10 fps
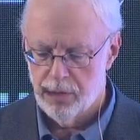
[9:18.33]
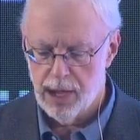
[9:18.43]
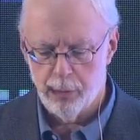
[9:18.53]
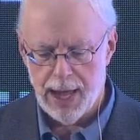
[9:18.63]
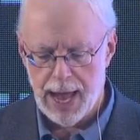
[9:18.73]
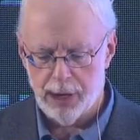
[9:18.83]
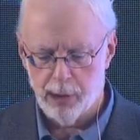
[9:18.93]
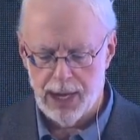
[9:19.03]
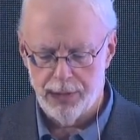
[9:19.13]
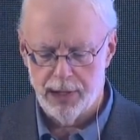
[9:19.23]
Then we
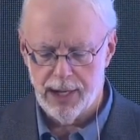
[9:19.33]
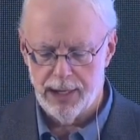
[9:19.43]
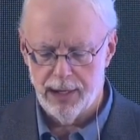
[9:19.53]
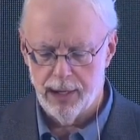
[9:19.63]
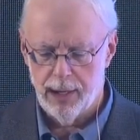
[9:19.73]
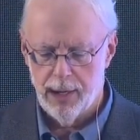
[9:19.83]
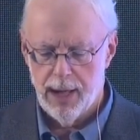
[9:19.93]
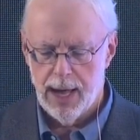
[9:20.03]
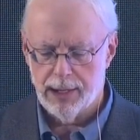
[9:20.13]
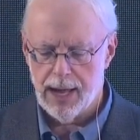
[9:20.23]
aggregate the data
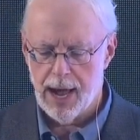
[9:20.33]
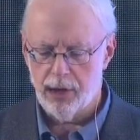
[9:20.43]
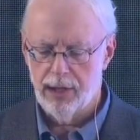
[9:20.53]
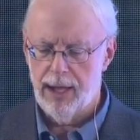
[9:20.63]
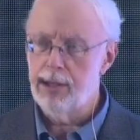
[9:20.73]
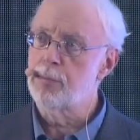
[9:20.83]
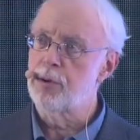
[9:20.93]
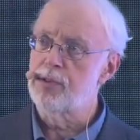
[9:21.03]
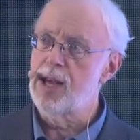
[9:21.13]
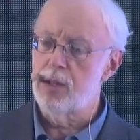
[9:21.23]
and calculate the
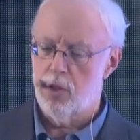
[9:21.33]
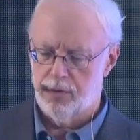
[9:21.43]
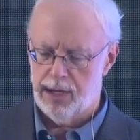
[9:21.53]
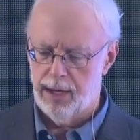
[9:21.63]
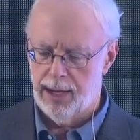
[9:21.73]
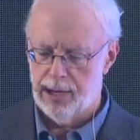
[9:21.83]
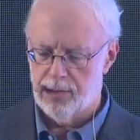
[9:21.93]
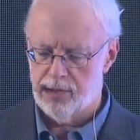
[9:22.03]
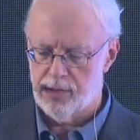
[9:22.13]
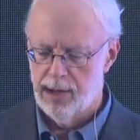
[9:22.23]
percentage of
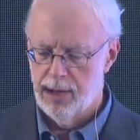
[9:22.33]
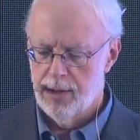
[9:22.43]
killings